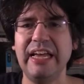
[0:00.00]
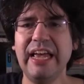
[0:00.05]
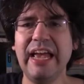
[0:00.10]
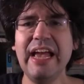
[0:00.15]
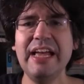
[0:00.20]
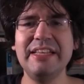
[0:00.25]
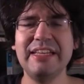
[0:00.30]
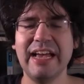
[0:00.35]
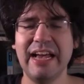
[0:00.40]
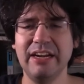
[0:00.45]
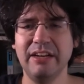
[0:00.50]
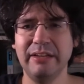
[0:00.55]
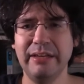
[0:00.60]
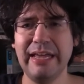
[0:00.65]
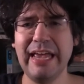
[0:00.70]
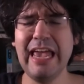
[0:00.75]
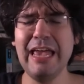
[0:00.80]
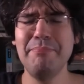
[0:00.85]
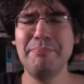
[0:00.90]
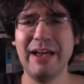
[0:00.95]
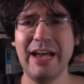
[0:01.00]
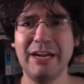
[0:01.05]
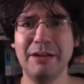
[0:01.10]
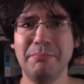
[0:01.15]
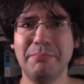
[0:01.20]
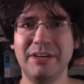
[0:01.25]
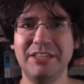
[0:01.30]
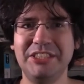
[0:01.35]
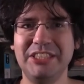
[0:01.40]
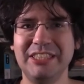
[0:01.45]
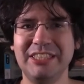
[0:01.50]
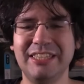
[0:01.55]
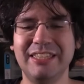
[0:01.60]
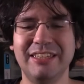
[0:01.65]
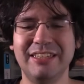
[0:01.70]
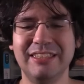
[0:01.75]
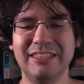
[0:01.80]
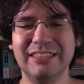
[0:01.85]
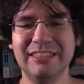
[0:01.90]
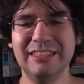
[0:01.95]
Ape had a budget. I
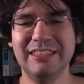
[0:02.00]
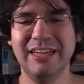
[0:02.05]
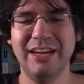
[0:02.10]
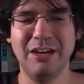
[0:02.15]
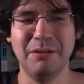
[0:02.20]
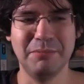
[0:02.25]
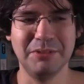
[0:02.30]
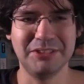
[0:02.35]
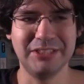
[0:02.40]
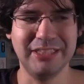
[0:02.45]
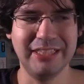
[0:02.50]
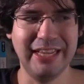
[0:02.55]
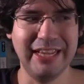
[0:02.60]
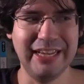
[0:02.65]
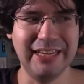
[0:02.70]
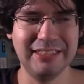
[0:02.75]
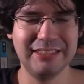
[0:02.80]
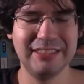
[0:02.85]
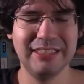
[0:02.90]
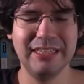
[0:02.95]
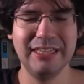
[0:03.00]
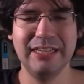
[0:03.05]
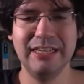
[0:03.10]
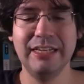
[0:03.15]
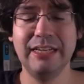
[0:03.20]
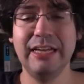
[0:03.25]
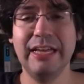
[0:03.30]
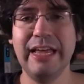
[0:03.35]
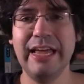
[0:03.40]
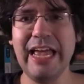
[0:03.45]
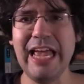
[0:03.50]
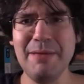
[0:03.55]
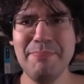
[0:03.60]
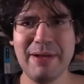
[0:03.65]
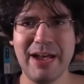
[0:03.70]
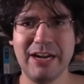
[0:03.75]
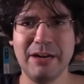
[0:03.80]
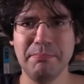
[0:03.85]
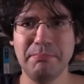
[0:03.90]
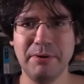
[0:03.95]
almost said eight. Ape
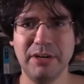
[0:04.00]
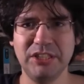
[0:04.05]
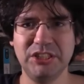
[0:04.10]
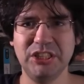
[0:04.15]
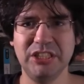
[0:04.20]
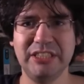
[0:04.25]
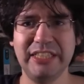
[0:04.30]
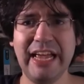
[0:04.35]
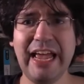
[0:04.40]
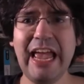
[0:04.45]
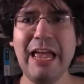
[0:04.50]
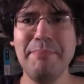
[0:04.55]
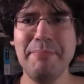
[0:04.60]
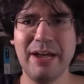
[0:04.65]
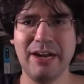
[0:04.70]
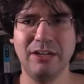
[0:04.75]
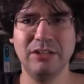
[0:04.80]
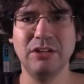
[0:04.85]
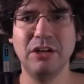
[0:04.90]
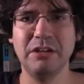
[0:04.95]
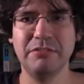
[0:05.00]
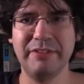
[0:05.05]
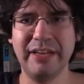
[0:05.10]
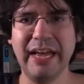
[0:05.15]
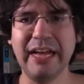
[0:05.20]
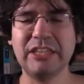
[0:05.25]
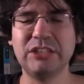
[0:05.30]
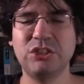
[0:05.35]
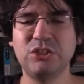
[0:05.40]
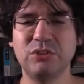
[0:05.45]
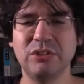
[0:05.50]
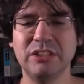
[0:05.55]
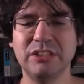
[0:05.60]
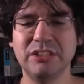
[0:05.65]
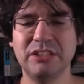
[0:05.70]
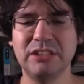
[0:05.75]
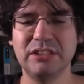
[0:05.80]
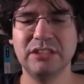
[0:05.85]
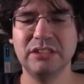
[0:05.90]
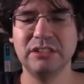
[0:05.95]
had a budget. Ape had a lot of
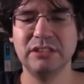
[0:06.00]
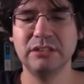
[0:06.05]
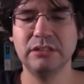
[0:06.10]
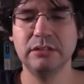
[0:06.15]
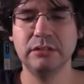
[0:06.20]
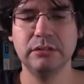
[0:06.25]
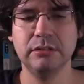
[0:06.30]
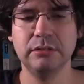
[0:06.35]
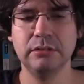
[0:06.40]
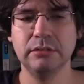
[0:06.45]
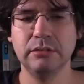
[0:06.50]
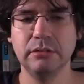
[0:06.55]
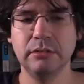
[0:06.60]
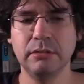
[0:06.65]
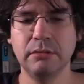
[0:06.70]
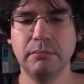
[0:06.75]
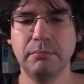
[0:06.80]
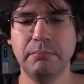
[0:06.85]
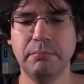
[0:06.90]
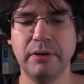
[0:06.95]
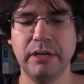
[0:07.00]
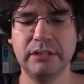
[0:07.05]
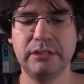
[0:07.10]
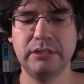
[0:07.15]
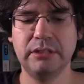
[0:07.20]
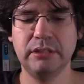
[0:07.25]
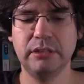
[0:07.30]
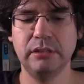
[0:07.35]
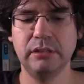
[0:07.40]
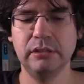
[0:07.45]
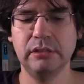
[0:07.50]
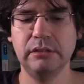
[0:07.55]
extras. But